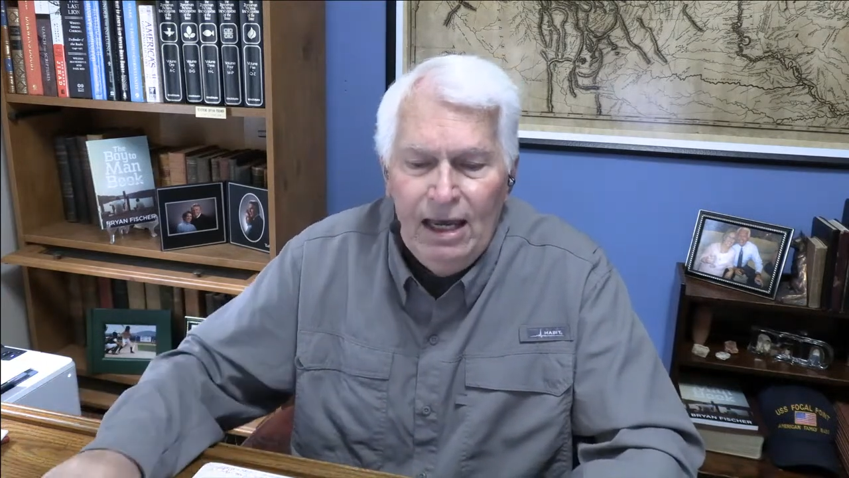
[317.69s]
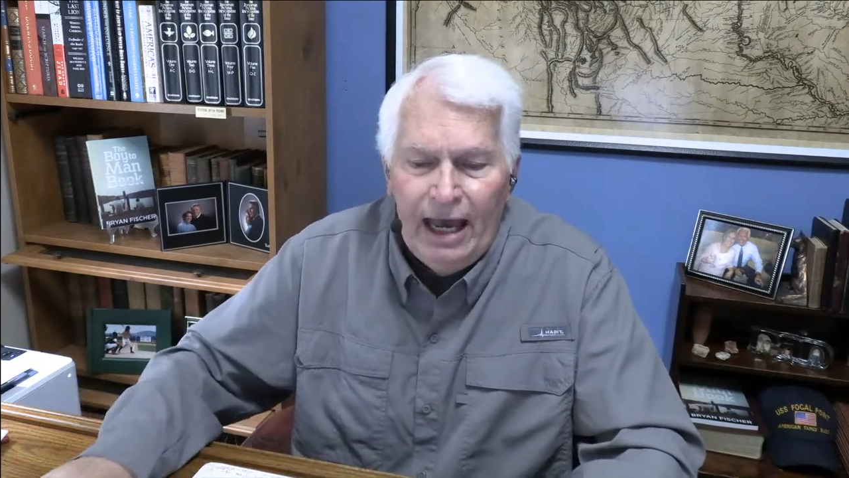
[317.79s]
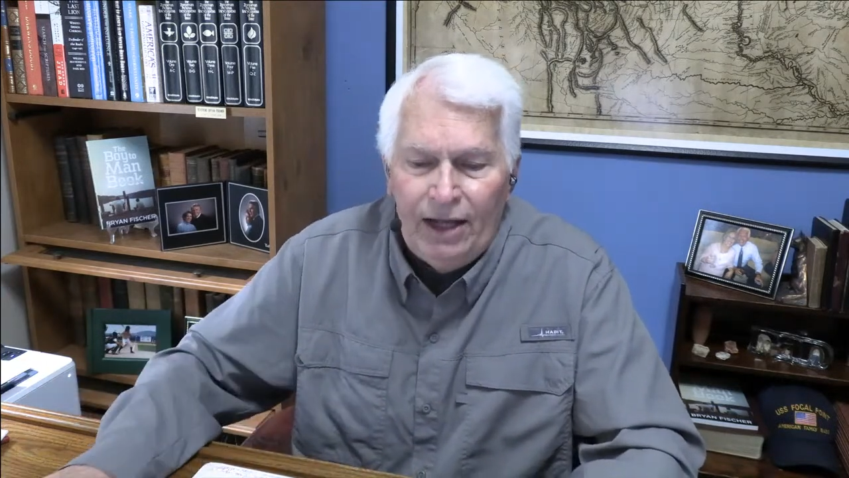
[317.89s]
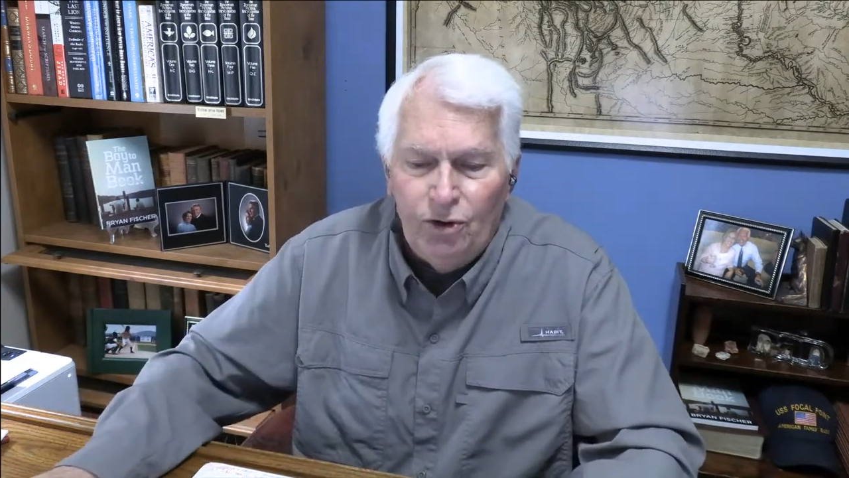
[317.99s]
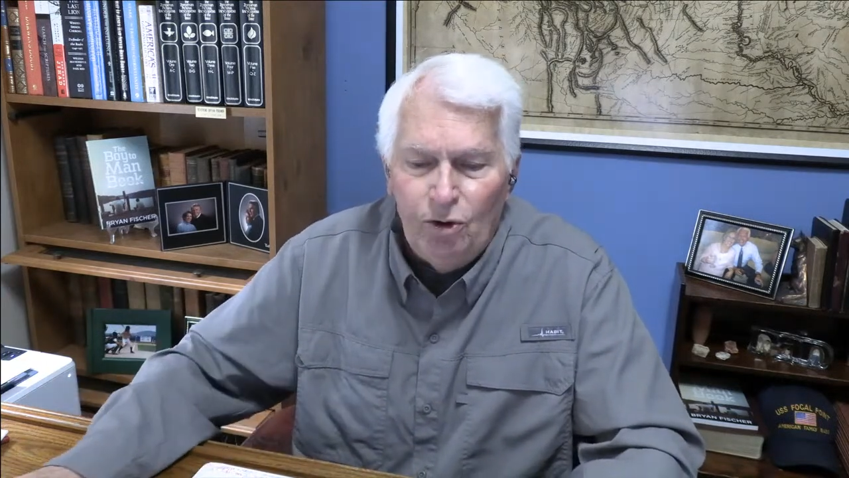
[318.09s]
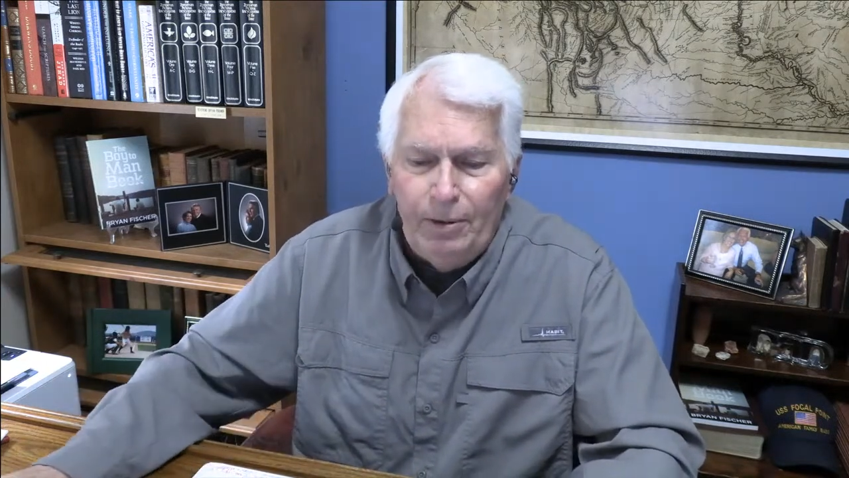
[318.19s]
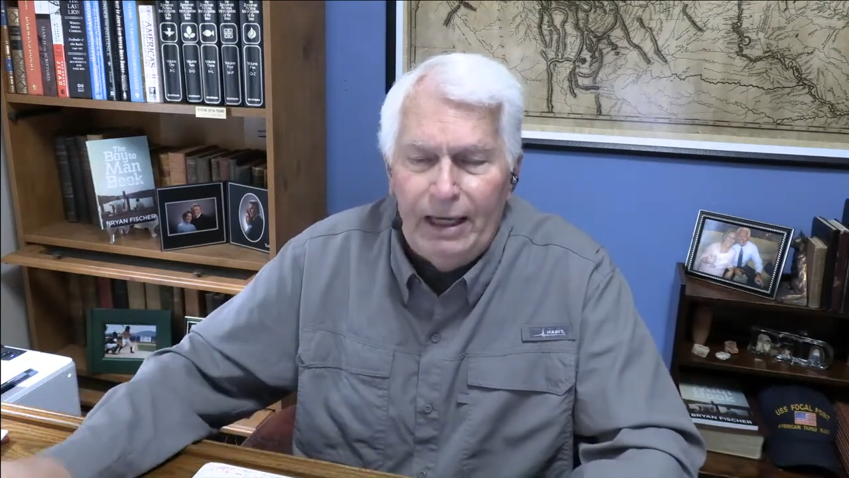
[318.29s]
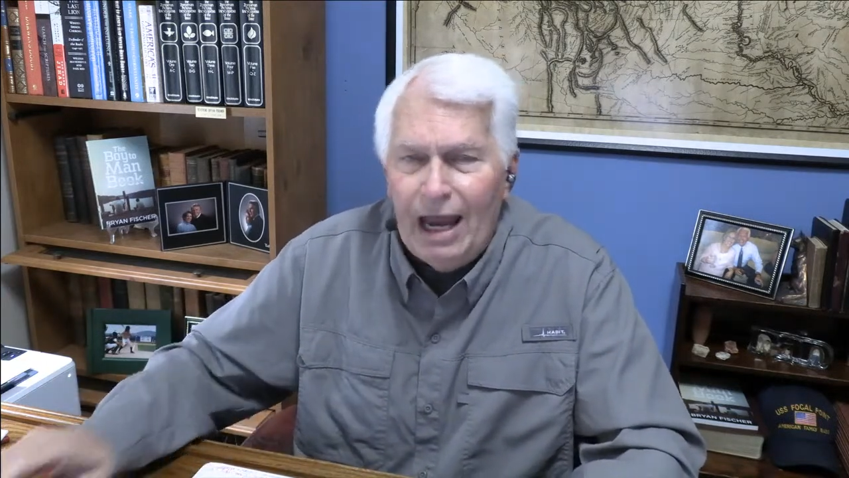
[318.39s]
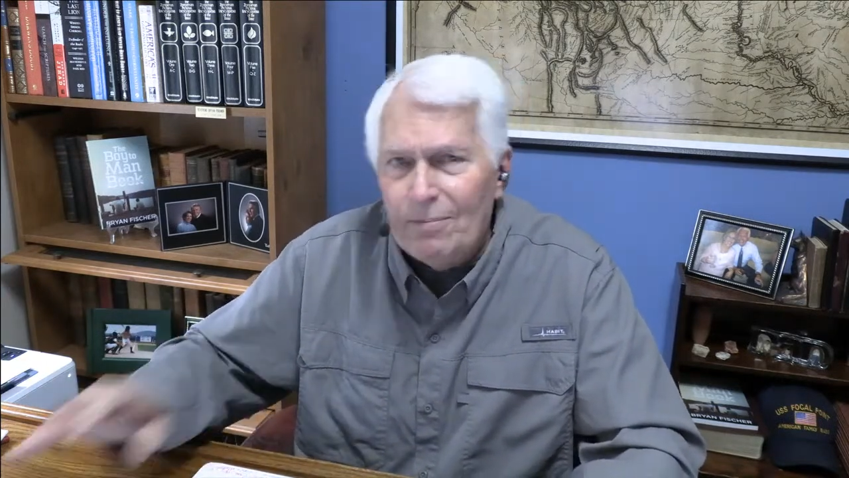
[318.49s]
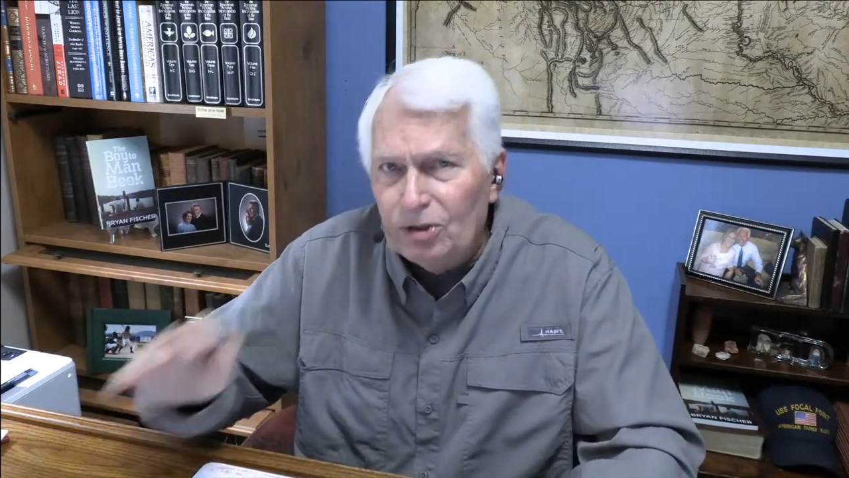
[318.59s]
and you'll
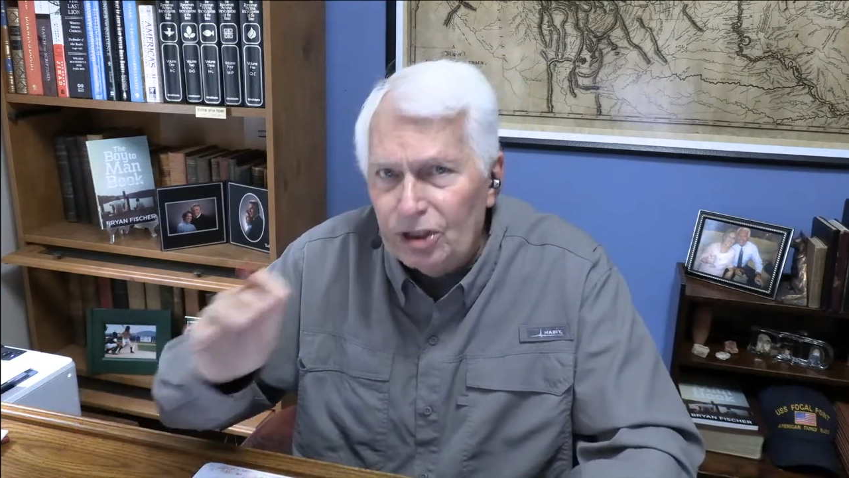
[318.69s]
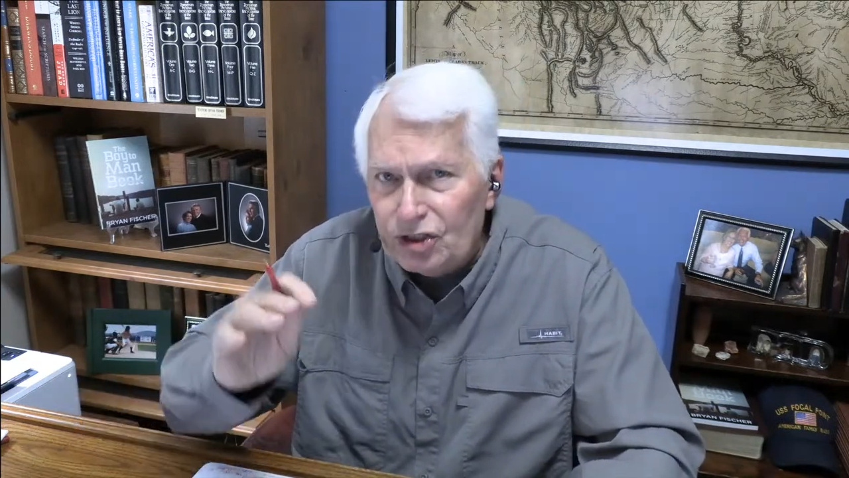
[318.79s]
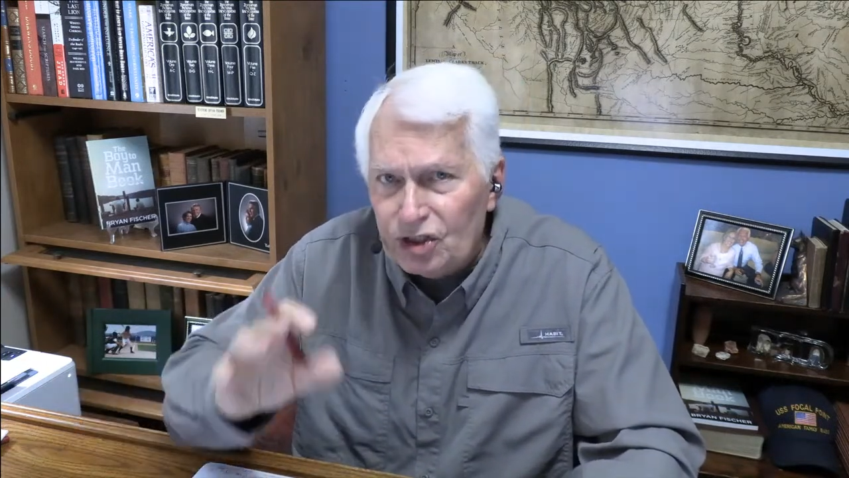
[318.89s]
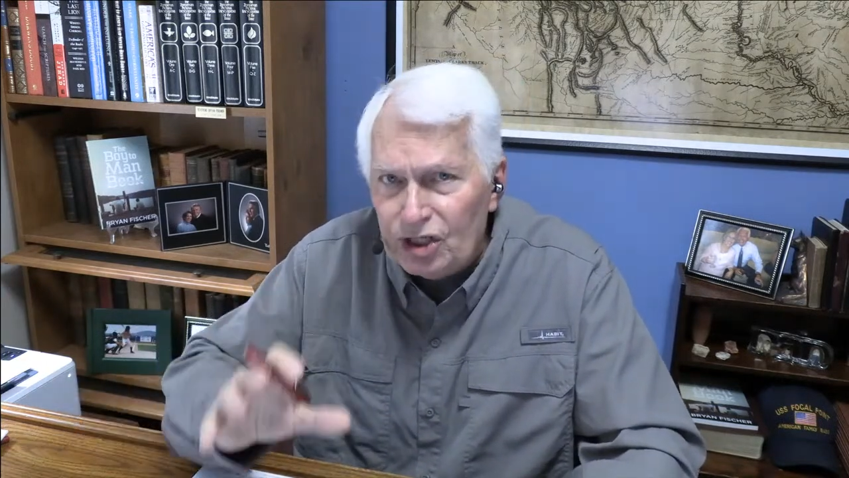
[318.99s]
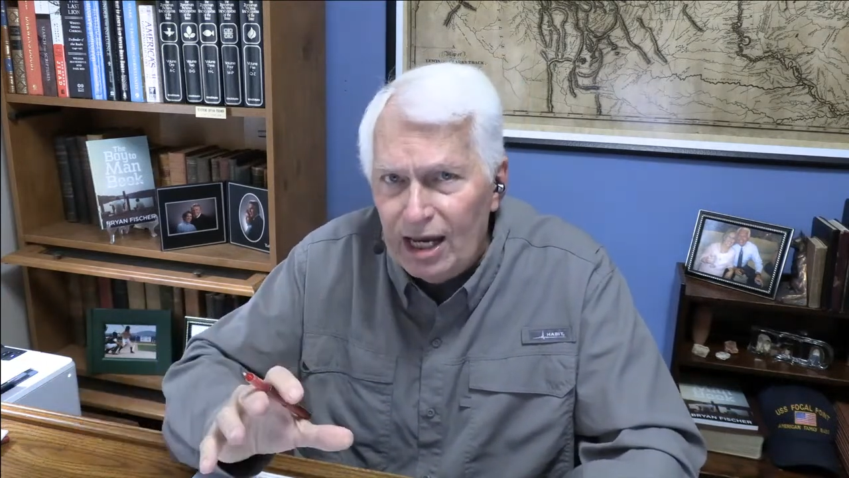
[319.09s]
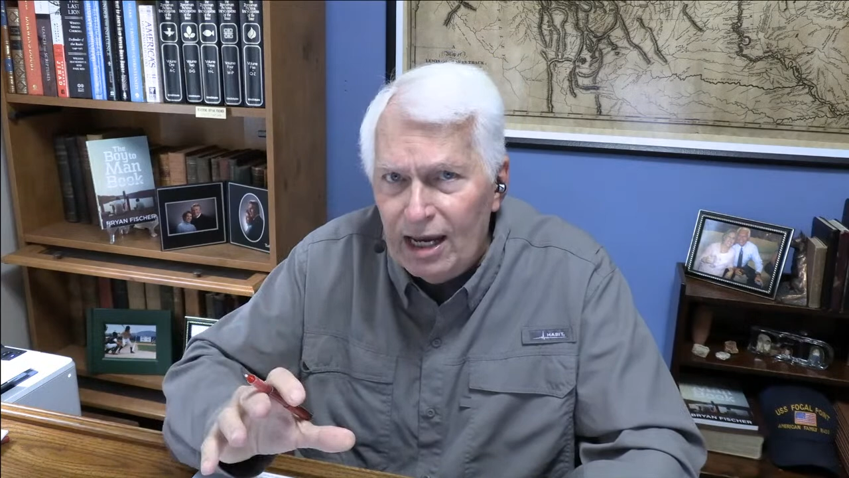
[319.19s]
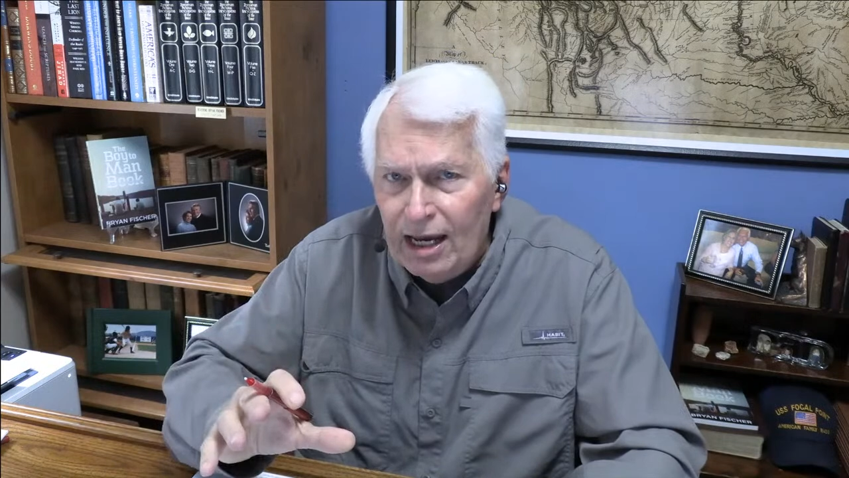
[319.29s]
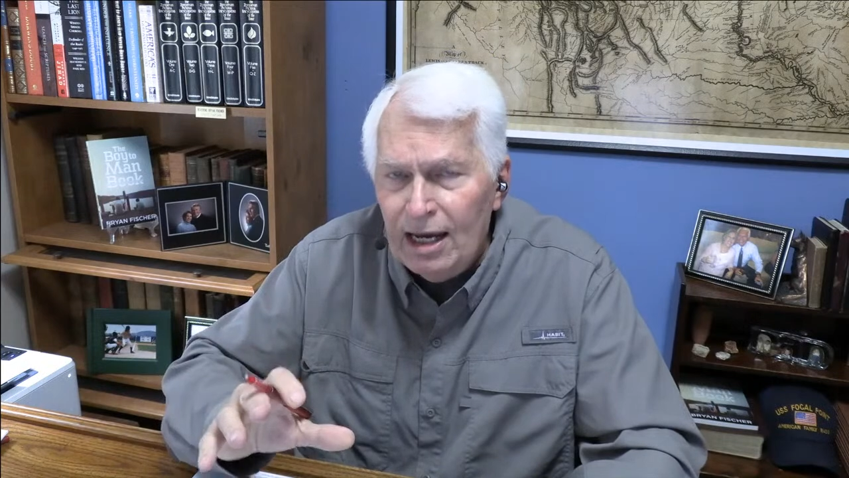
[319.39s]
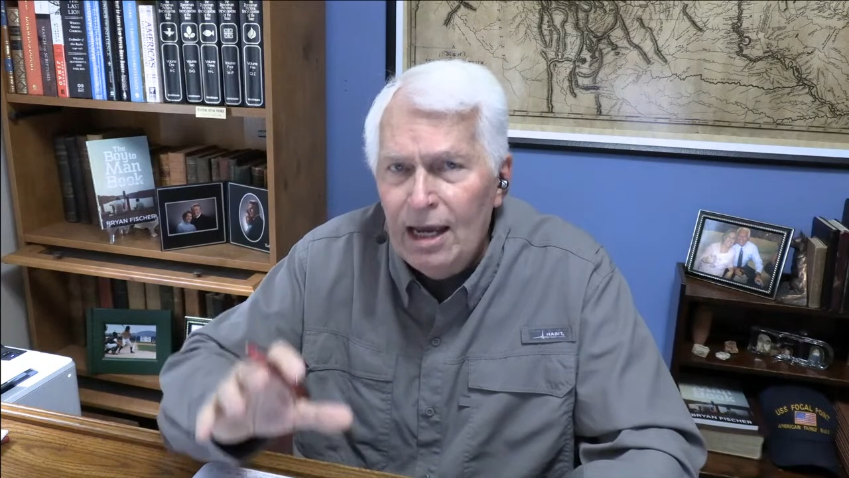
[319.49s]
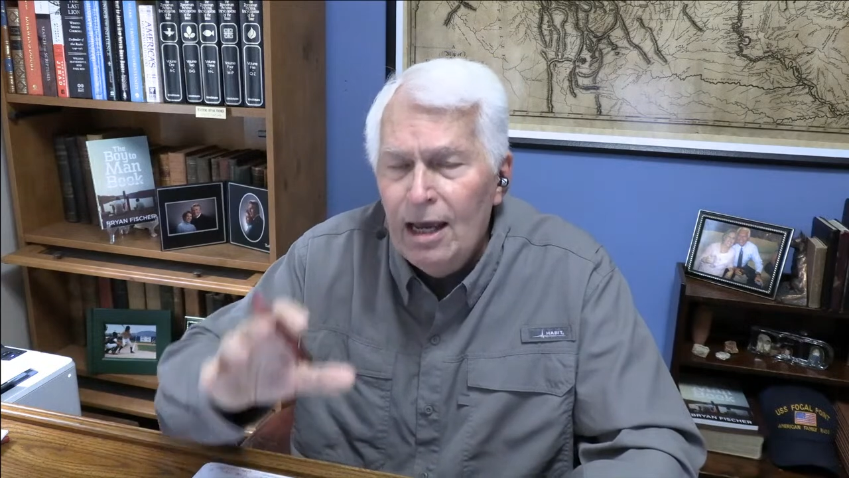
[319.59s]
be able to
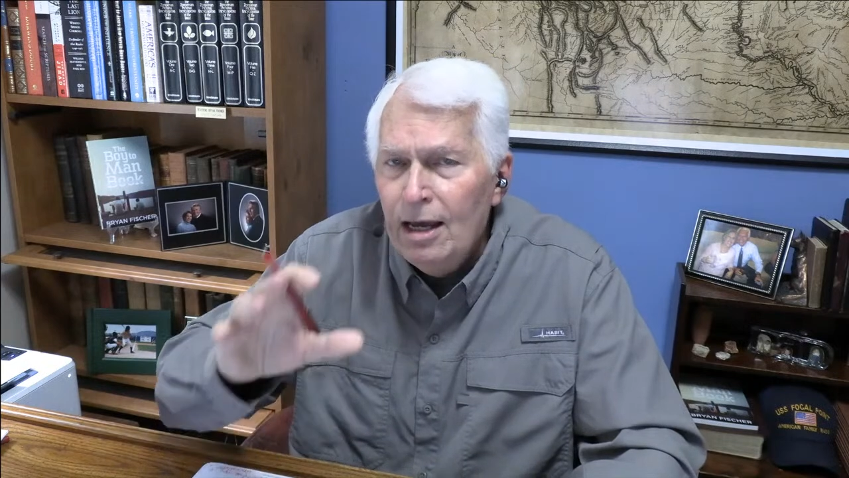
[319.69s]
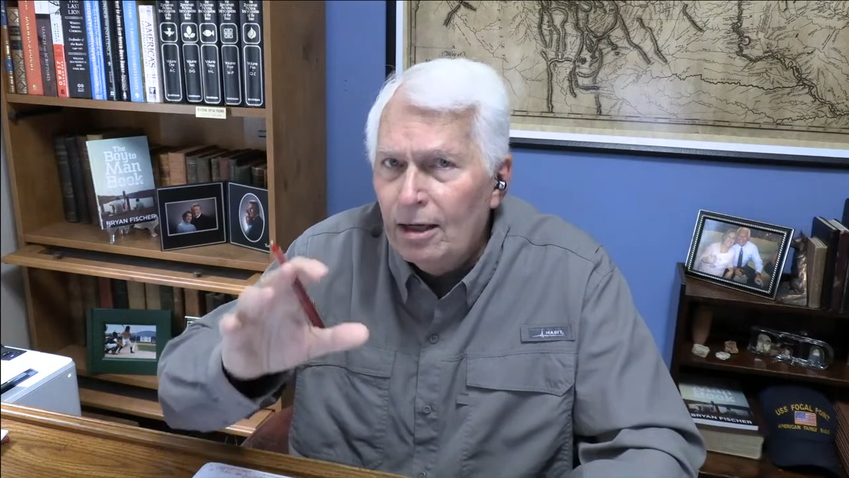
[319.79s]
see